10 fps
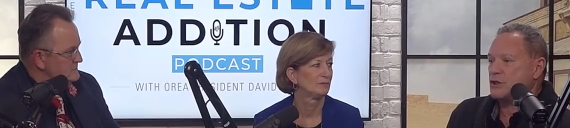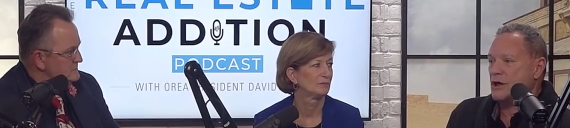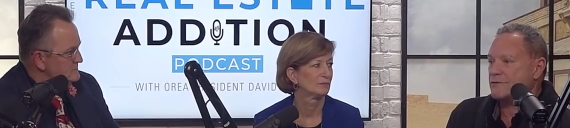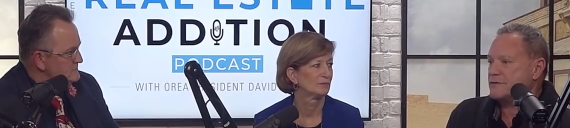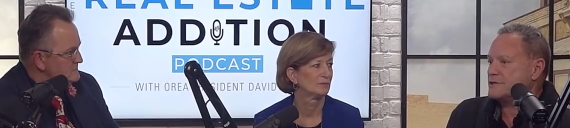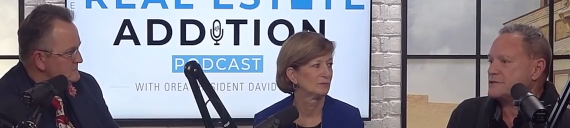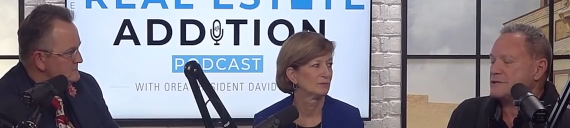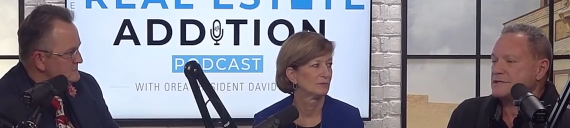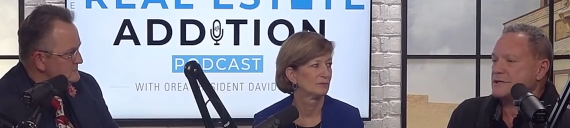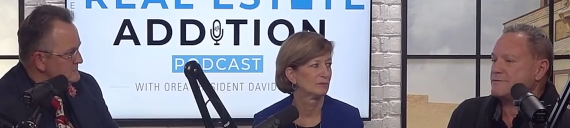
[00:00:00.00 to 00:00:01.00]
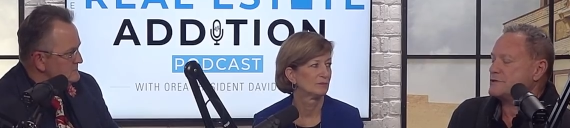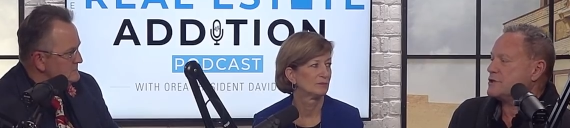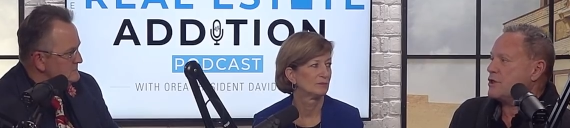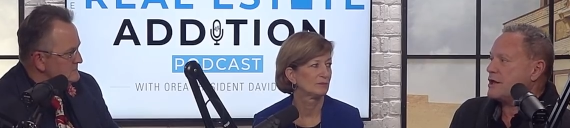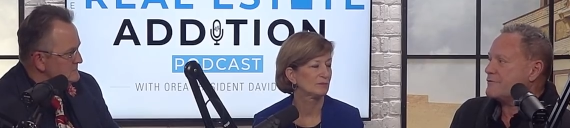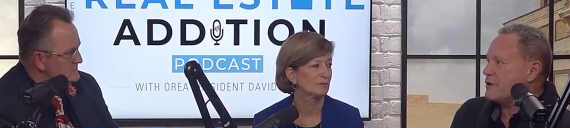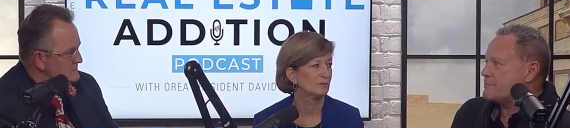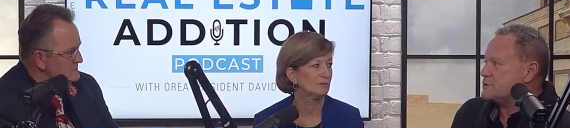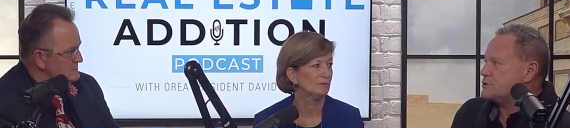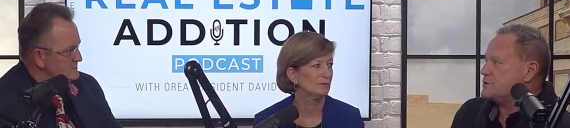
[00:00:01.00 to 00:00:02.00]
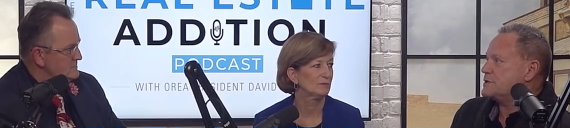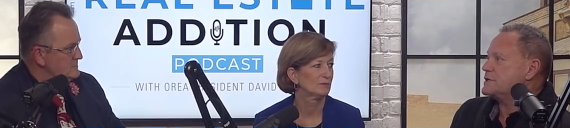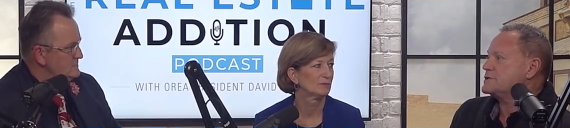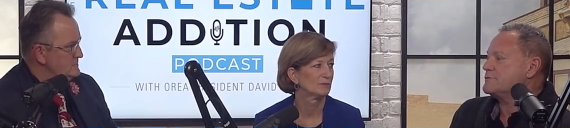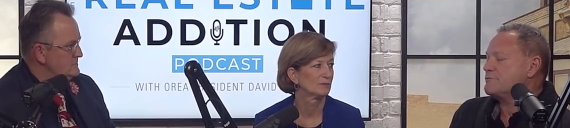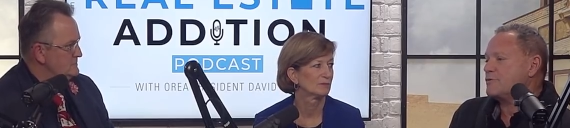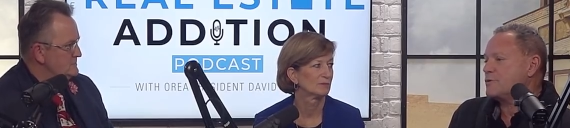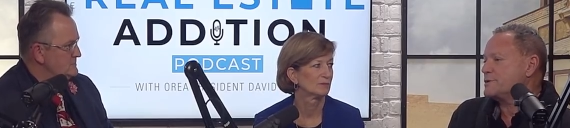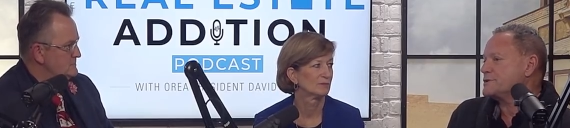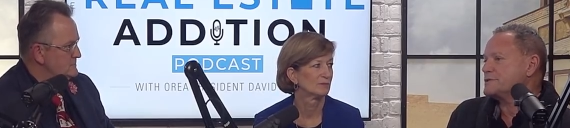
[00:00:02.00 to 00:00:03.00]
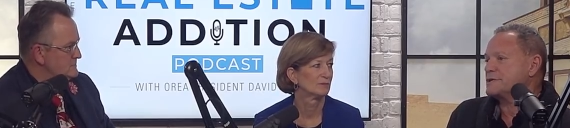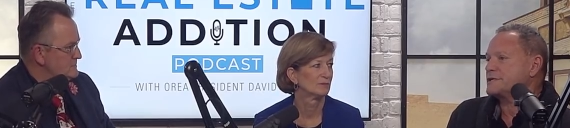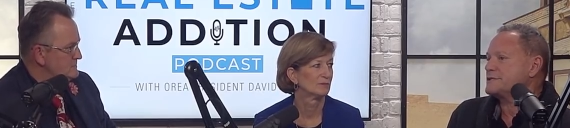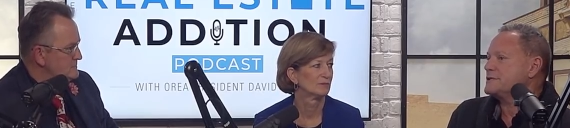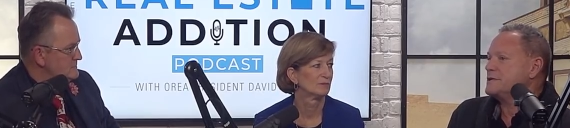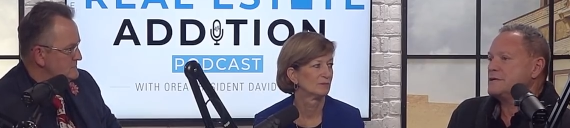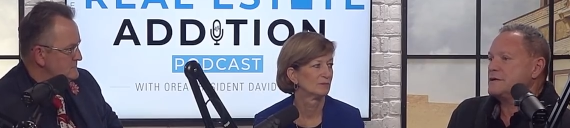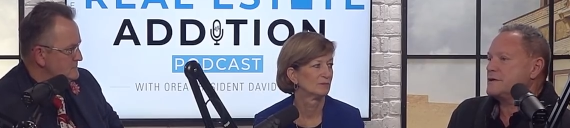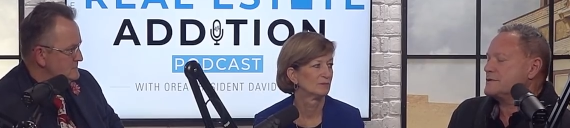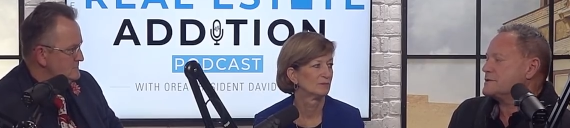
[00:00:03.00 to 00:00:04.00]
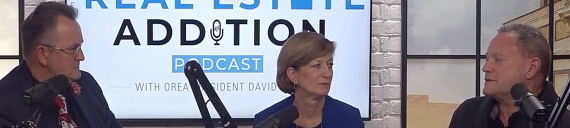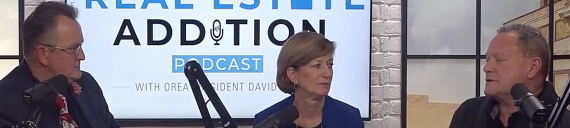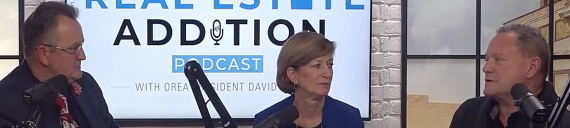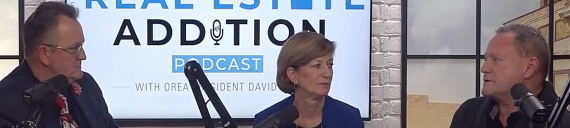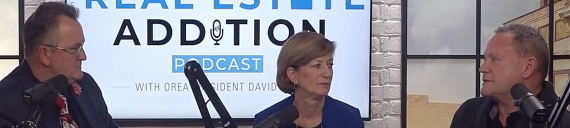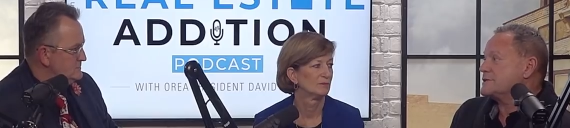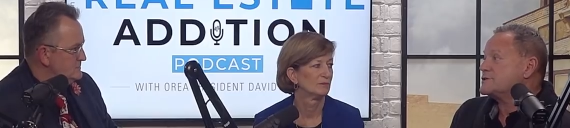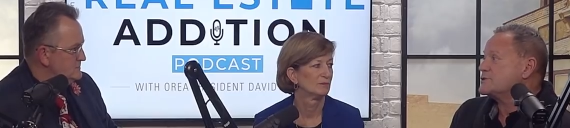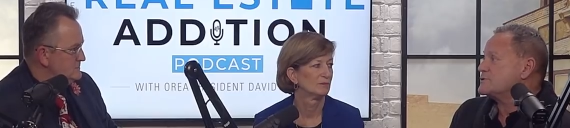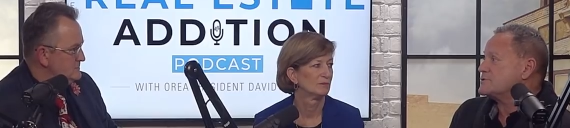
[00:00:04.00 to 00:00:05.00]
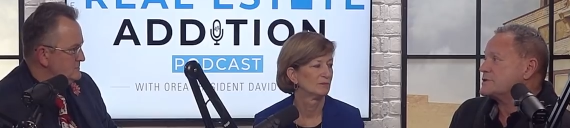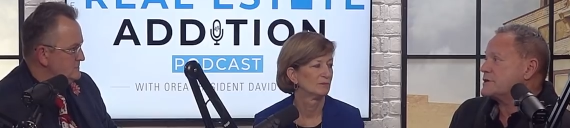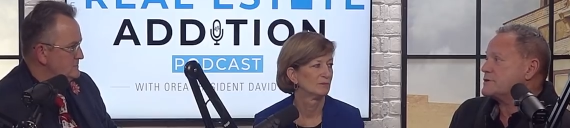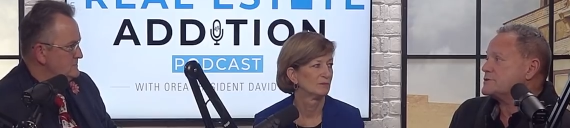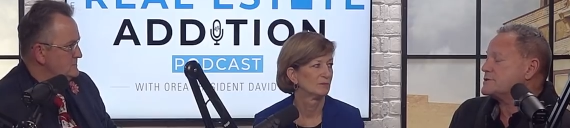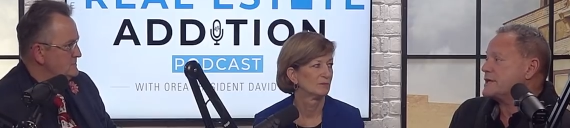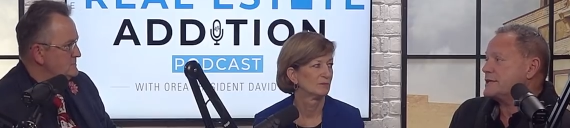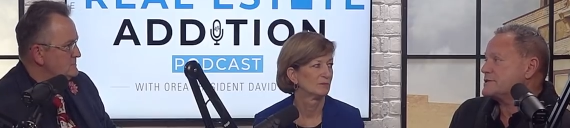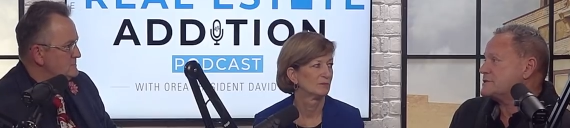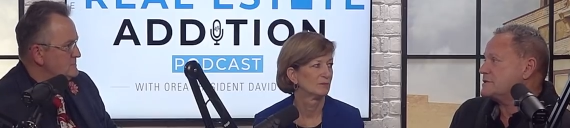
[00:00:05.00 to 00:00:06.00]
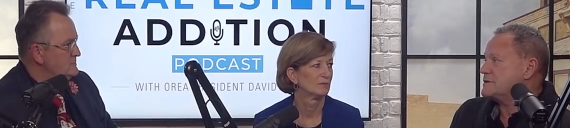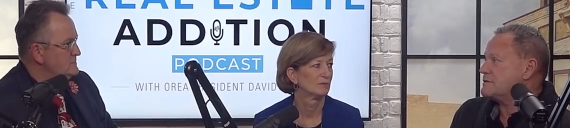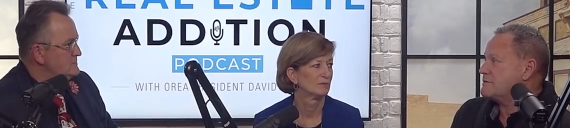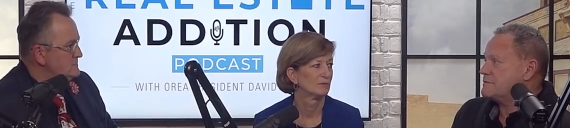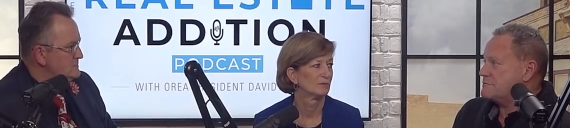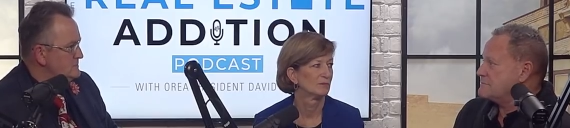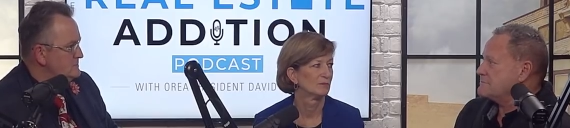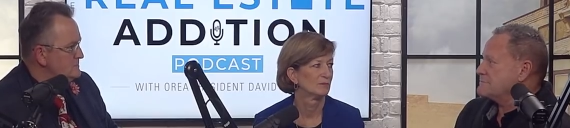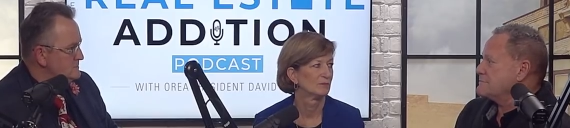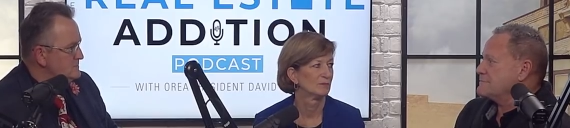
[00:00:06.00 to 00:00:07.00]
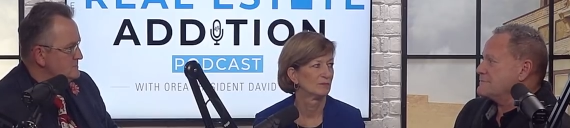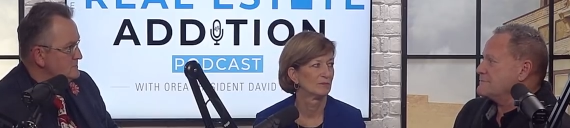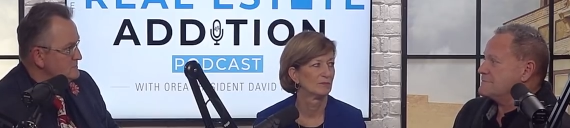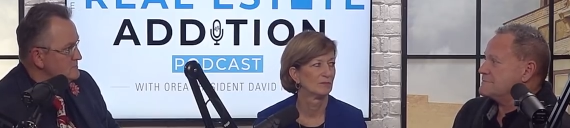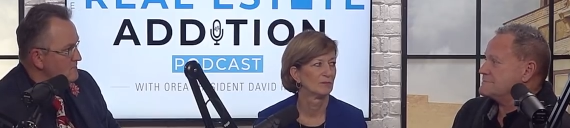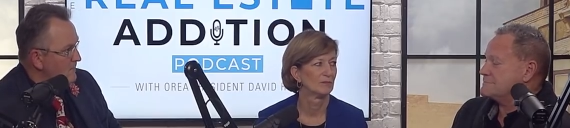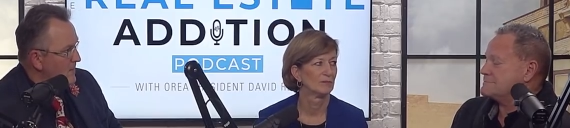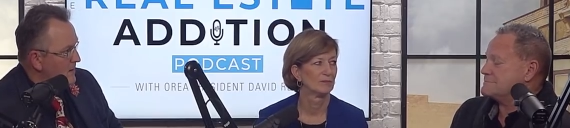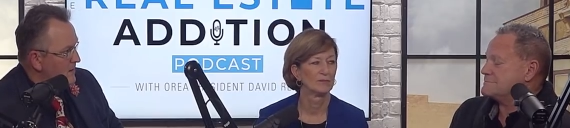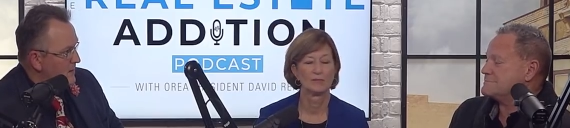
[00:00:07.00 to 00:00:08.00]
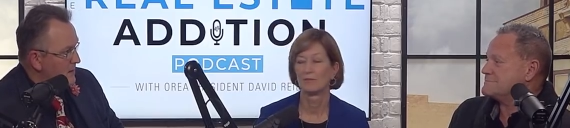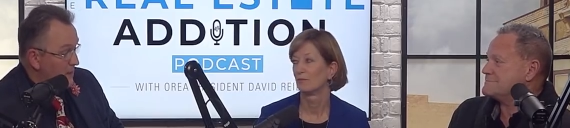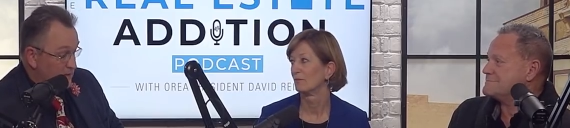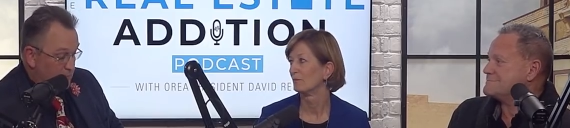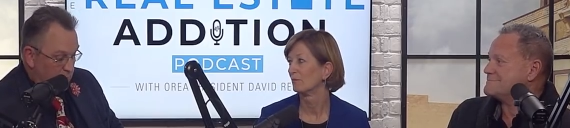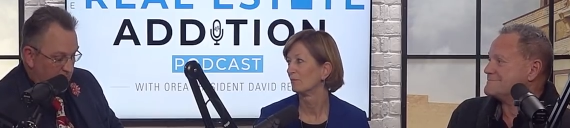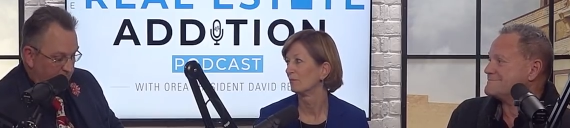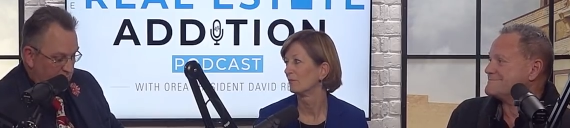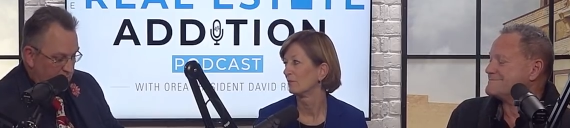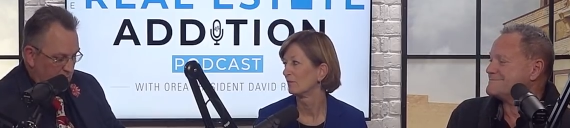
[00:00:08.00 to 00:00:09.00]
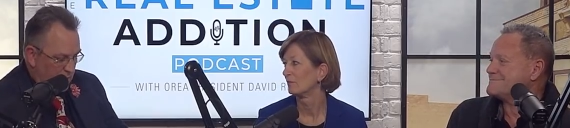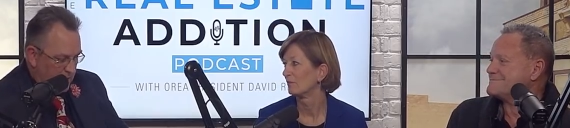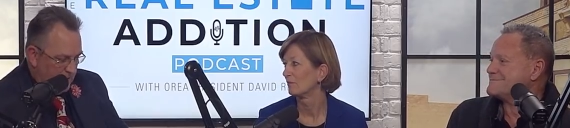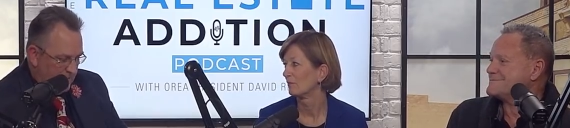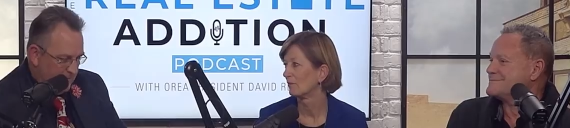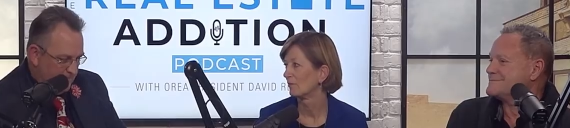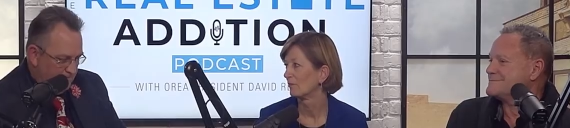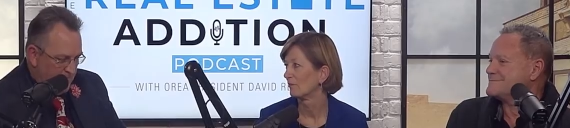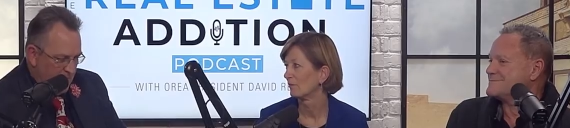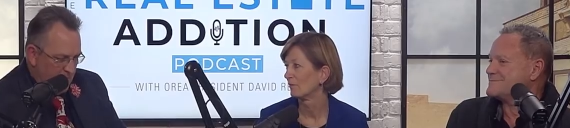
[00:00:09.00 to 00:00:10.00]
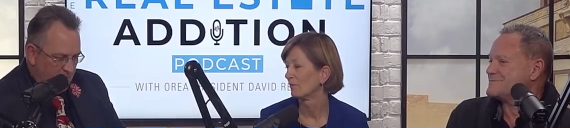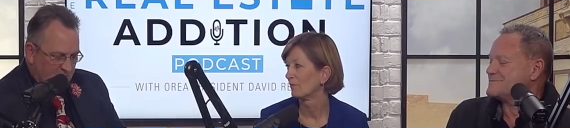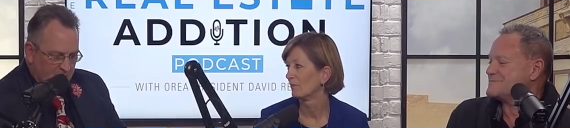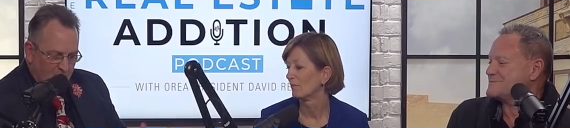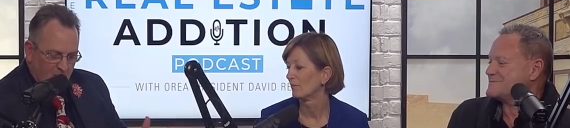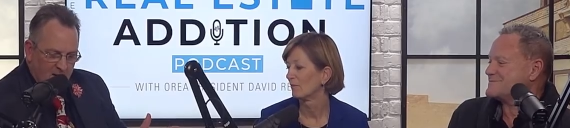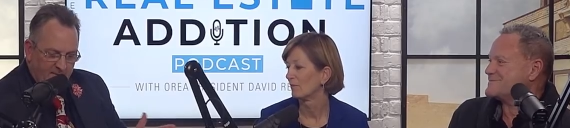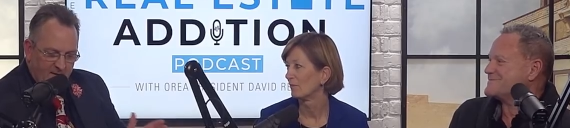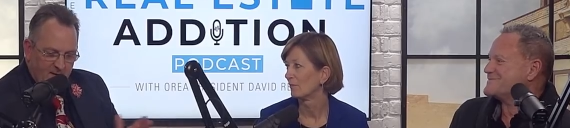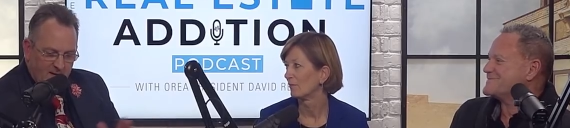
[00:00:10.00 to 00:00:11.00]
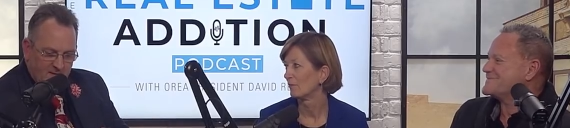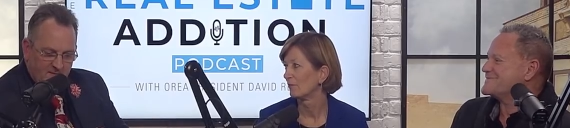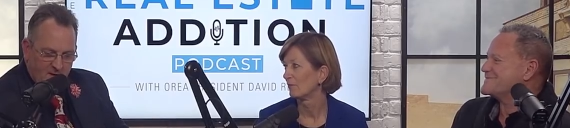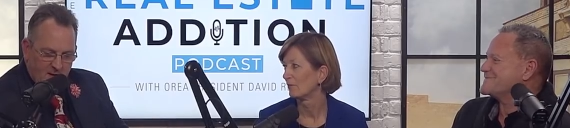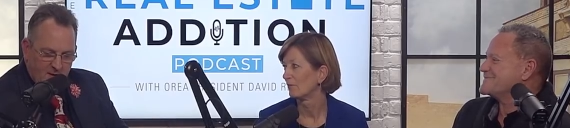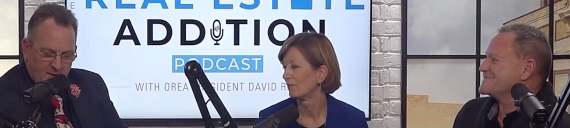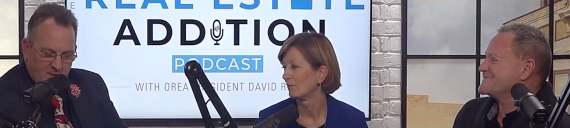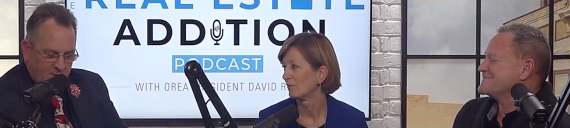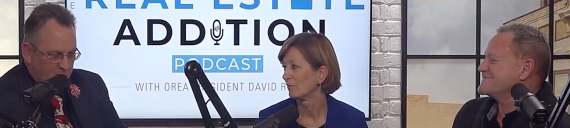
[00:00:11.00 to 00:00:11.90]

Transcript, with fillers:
Speaker 1: a lot of listings, it has a lot of opportunities. The four one six, uh, the listings are scarce as hen's
Speaker 2: teeth. Mm-hmm. Yeah, supply for sure. And um, I think that's about enough. I think it's funny on interest